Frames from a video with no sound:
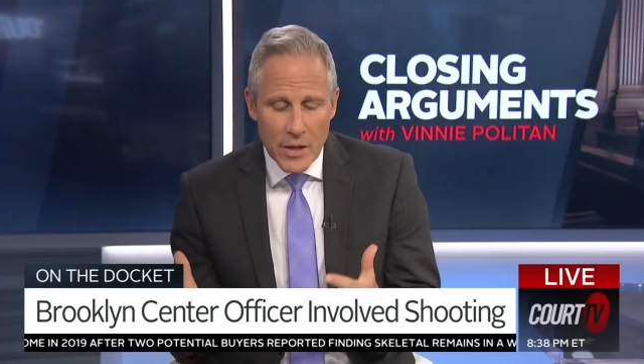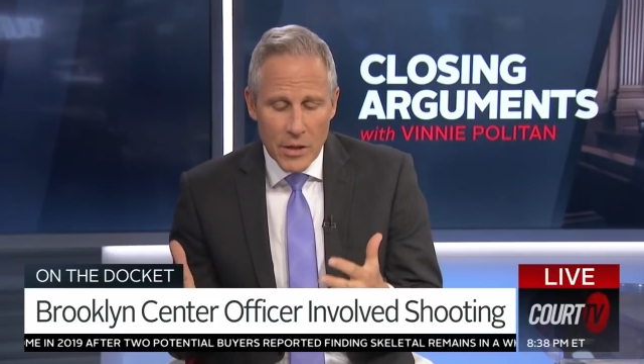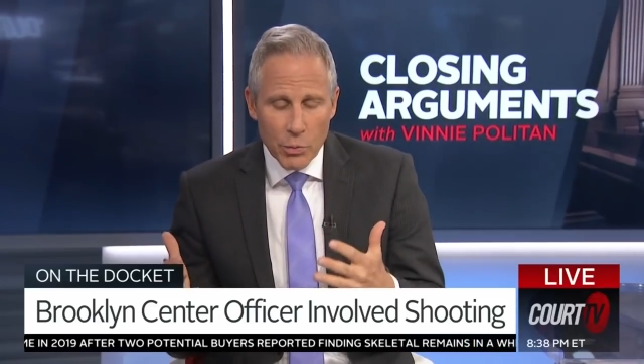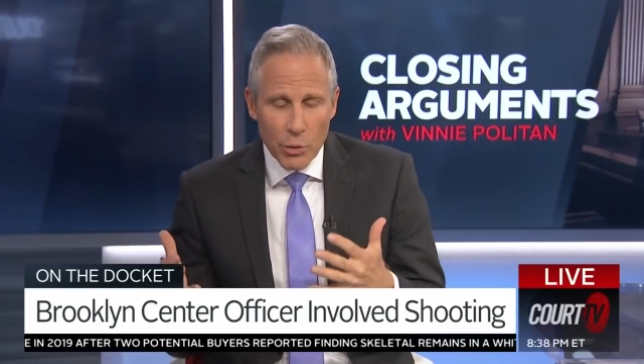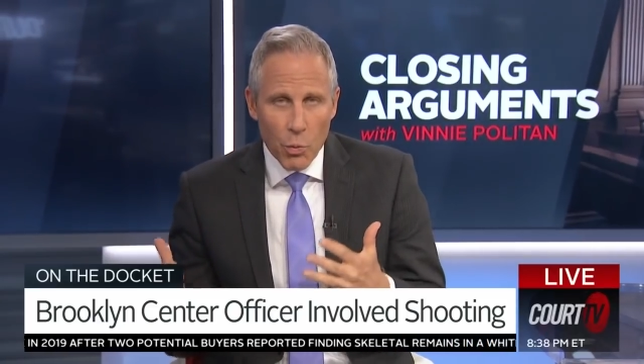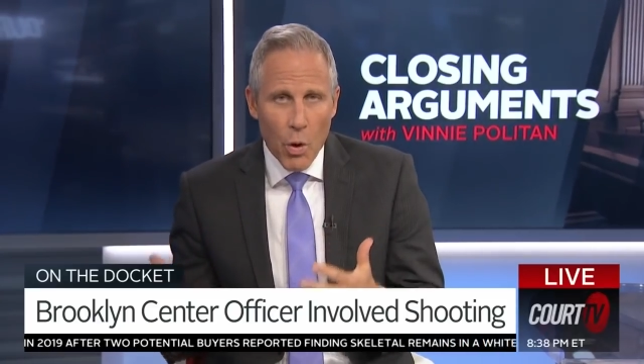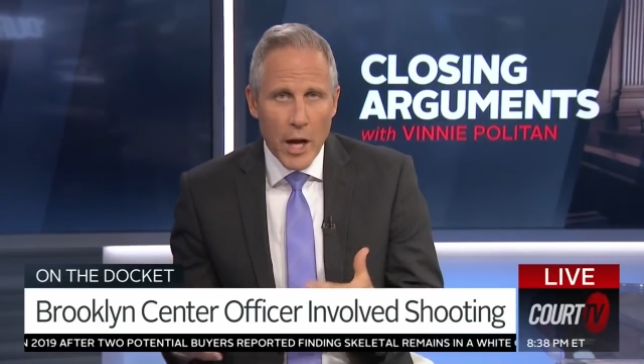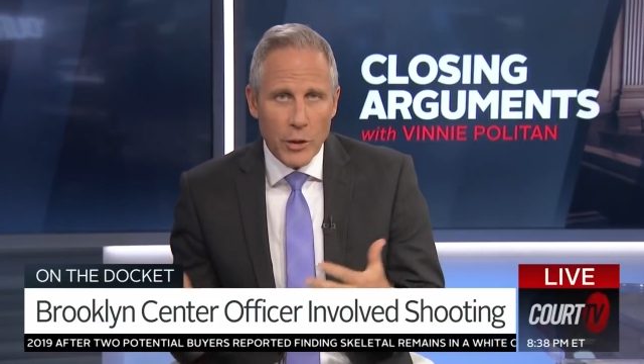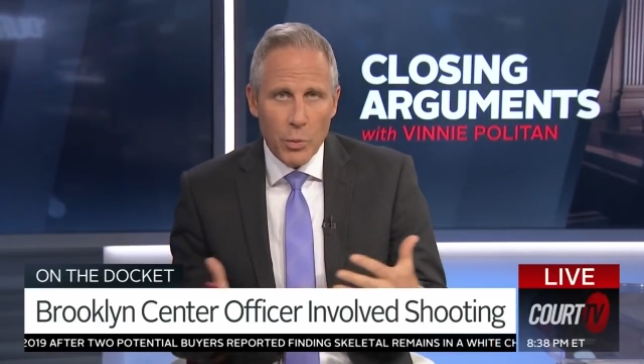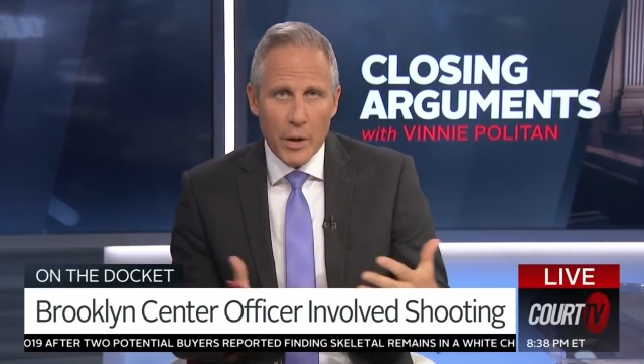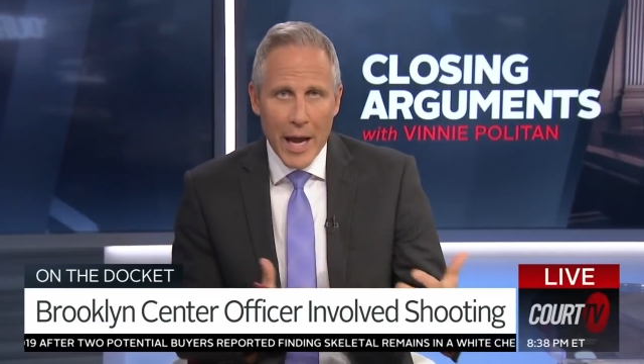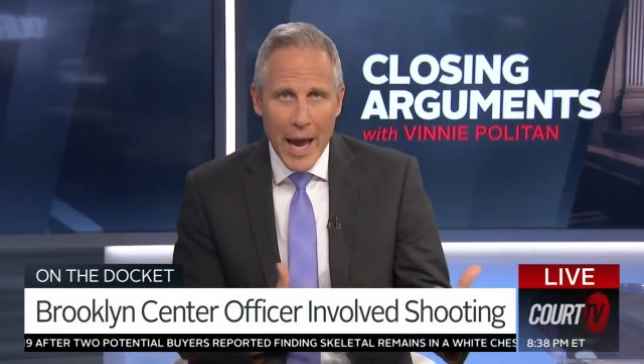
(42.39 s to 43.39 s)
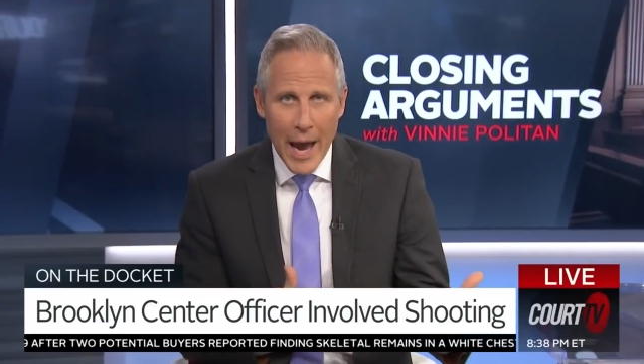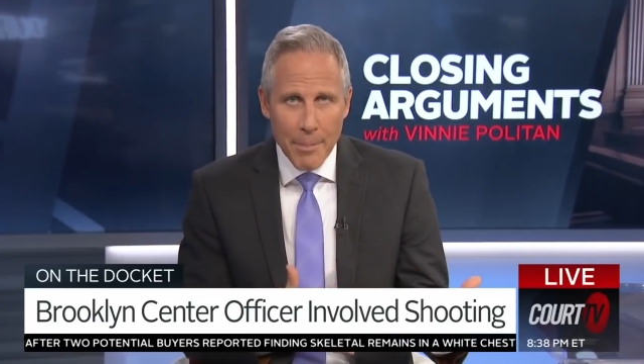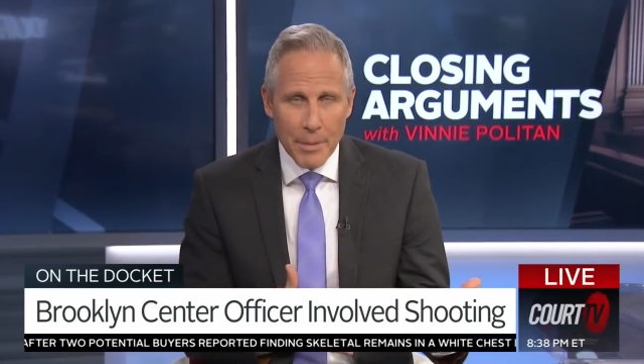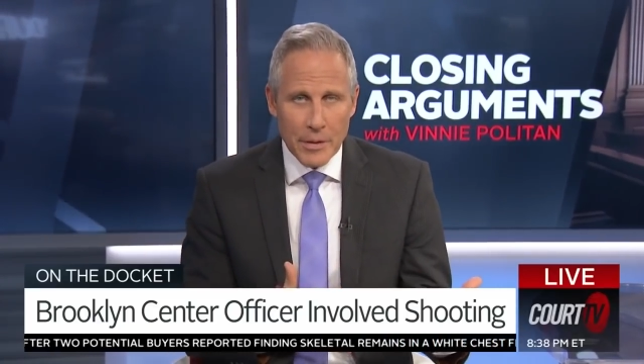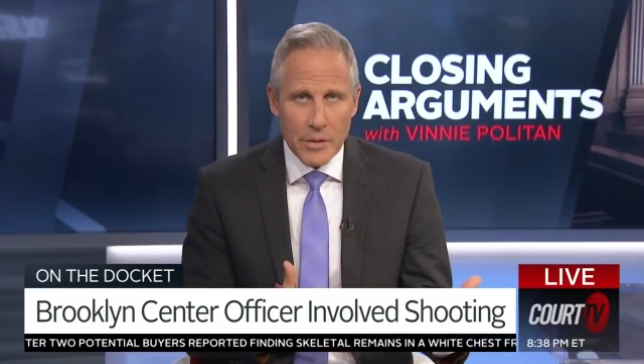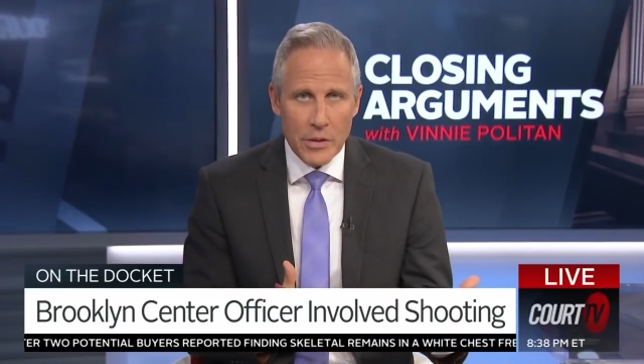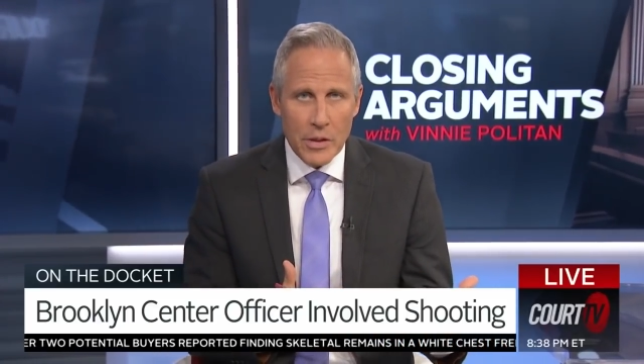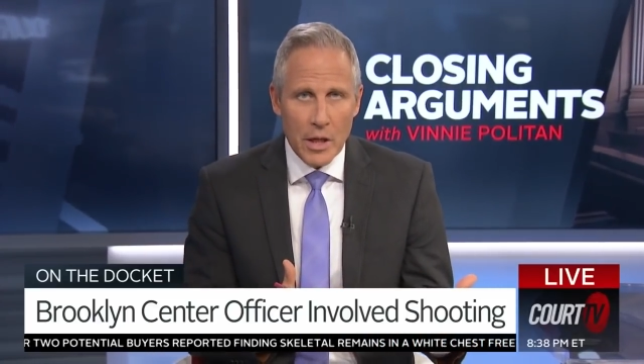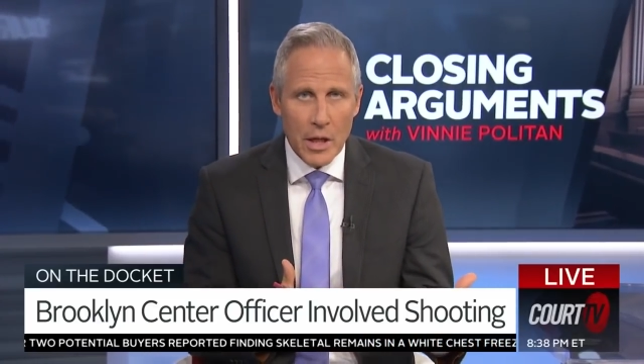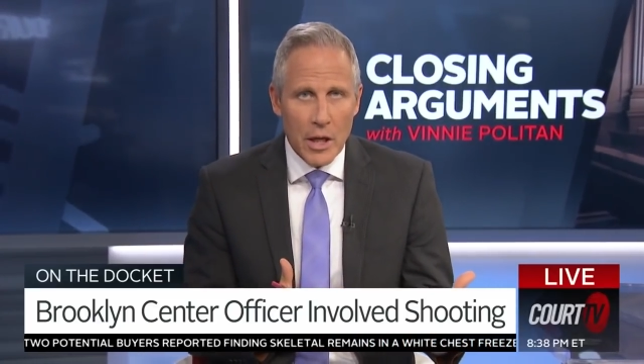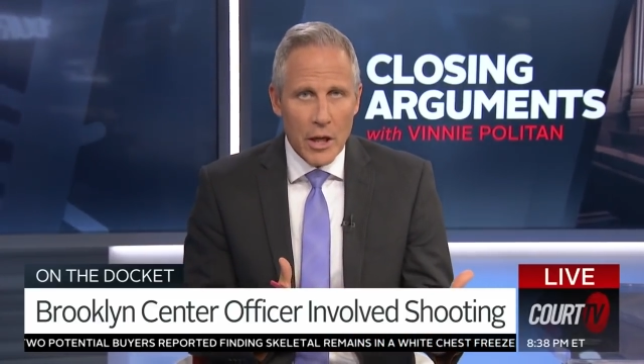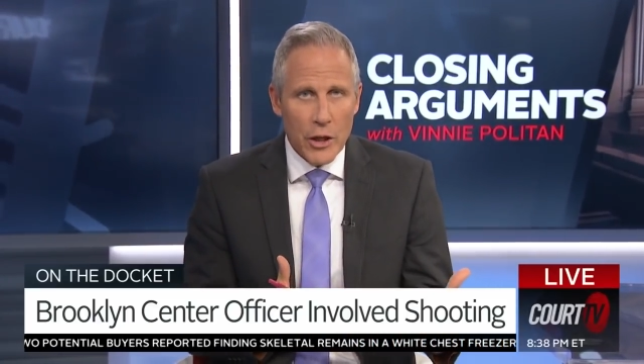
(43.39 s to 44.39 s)
as we watch what happens,
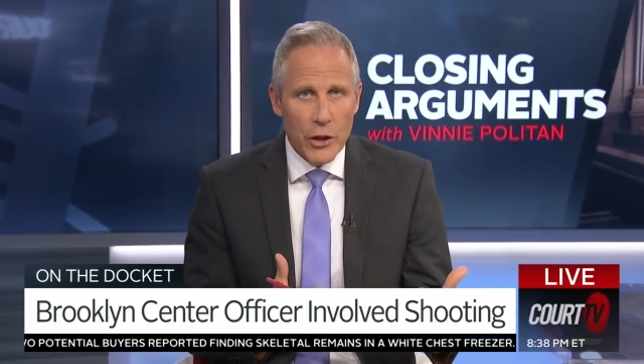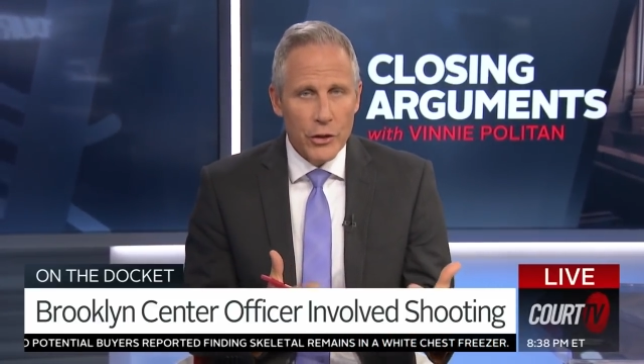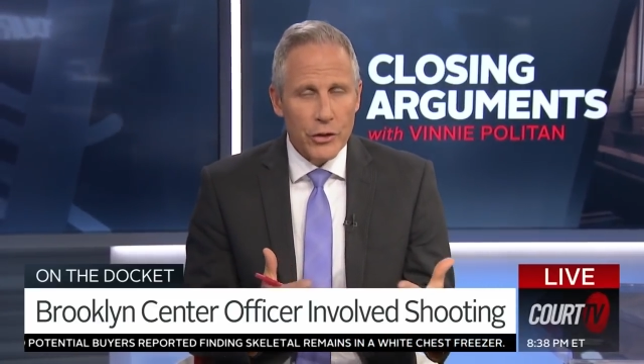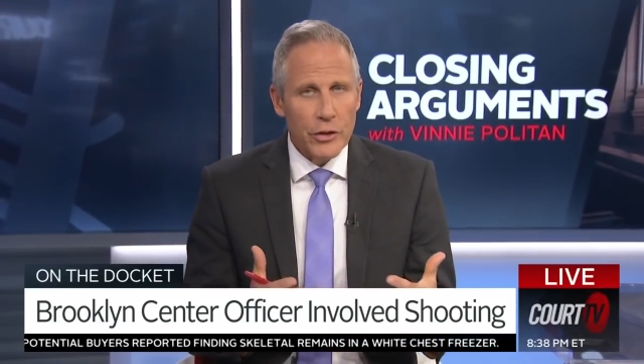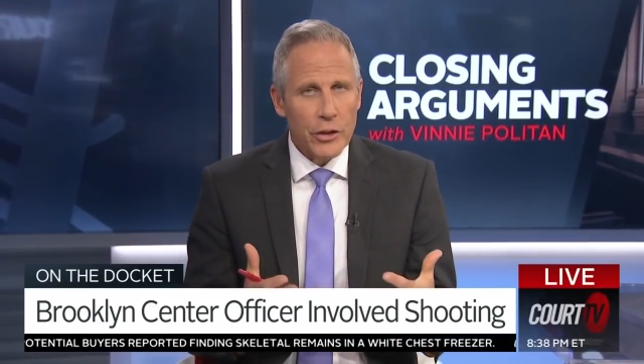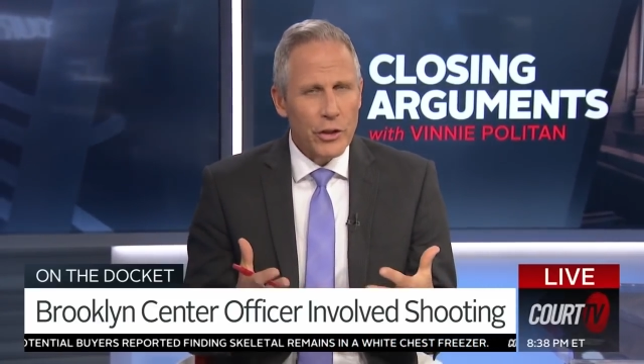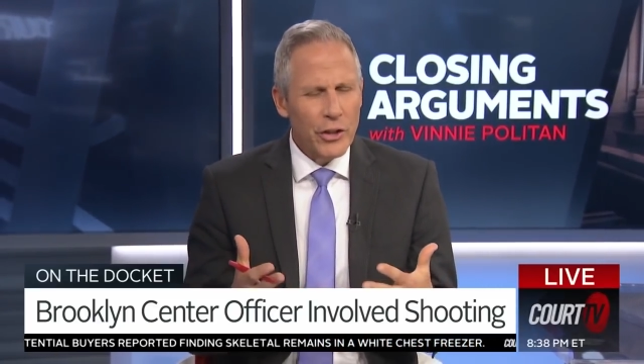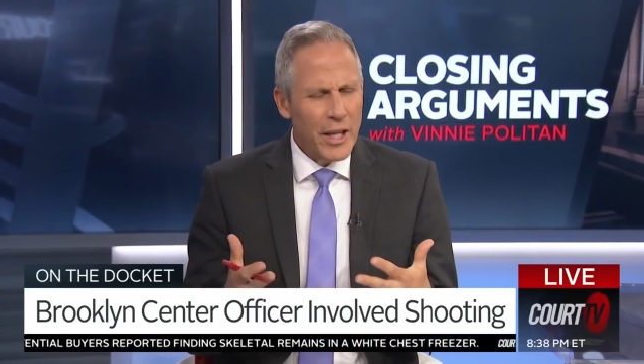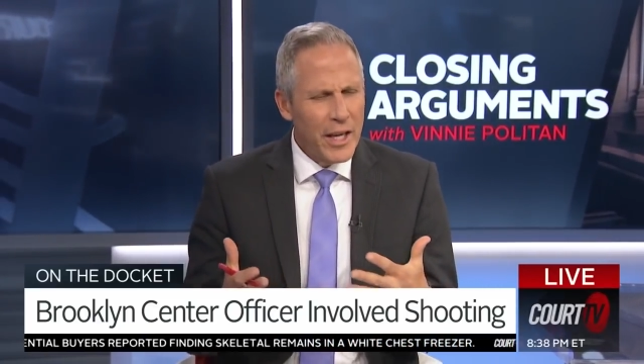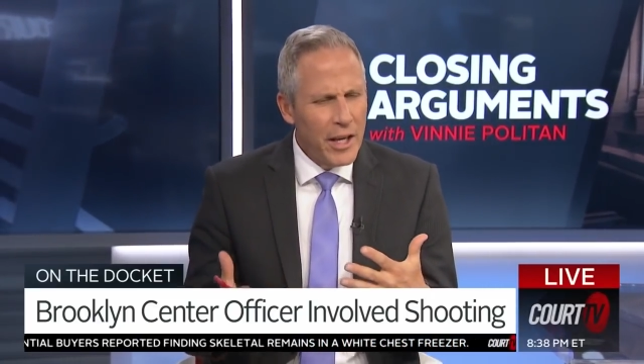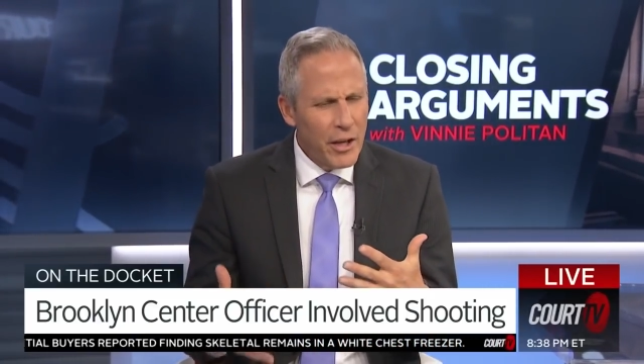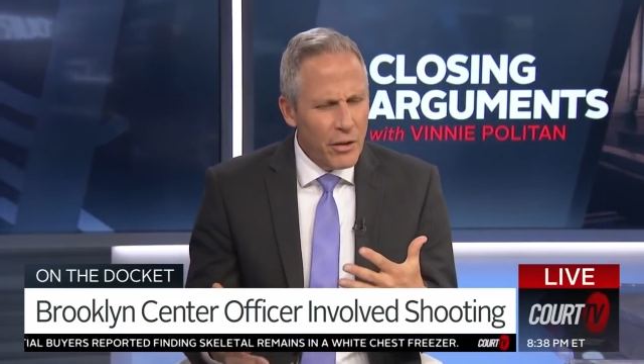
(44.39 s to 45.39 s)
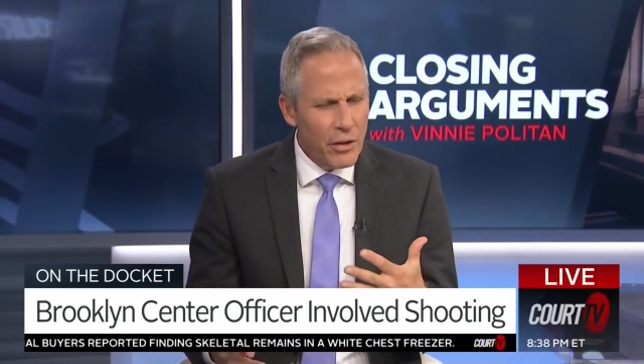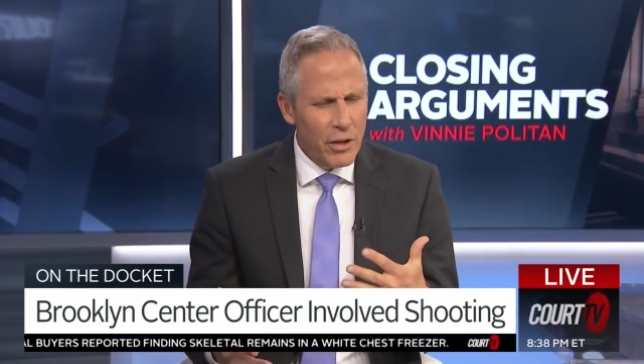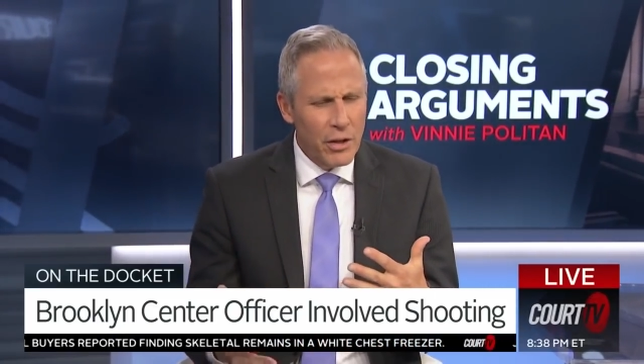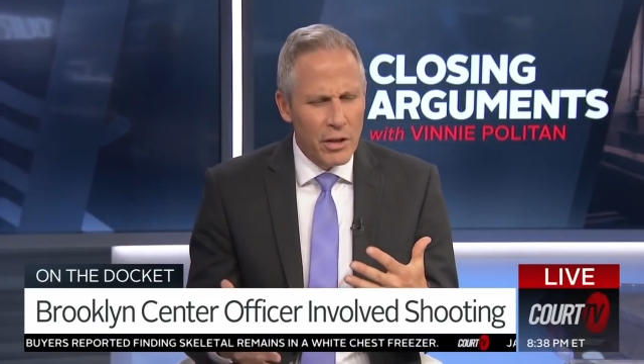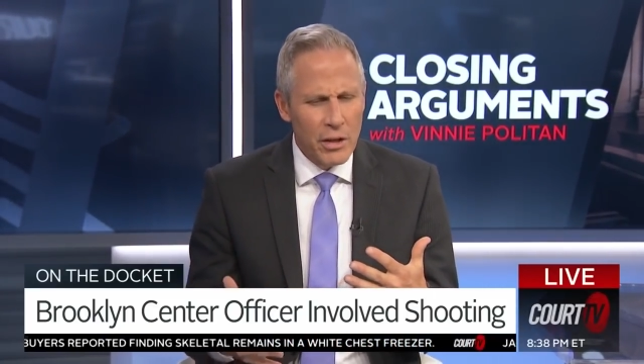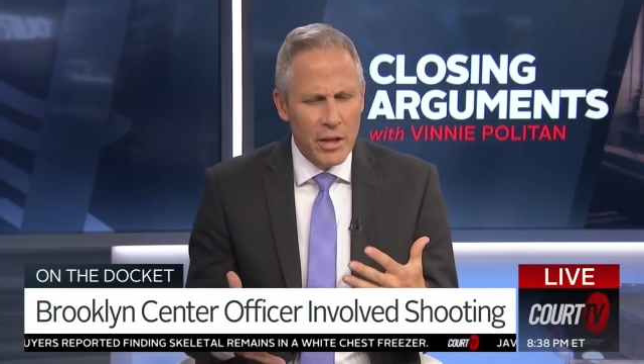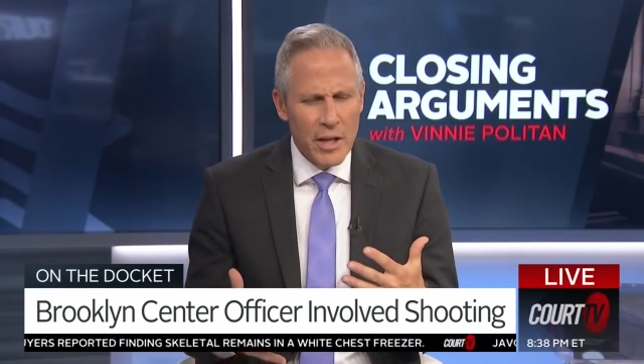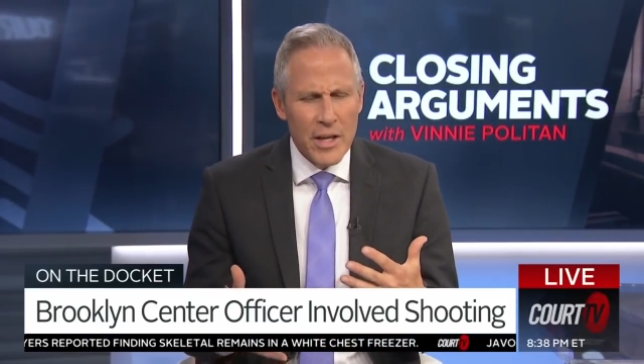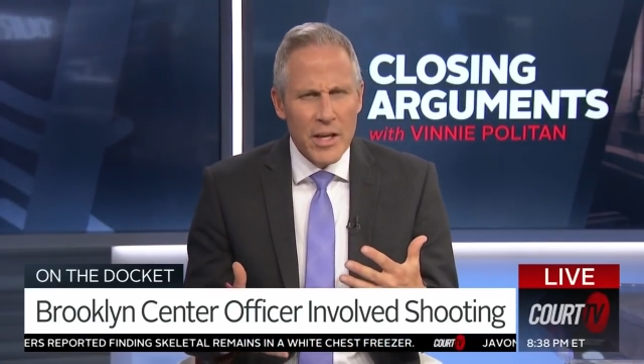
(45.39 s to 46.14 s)
you'll hear her